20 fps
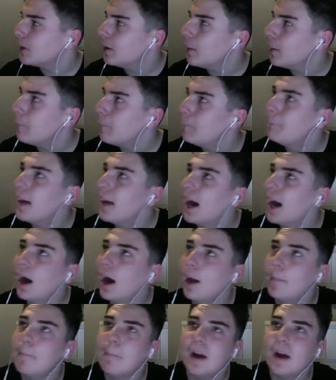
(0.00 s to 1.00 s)
But I
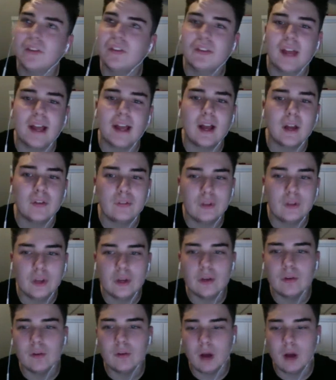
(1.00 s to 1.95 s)
must say, I do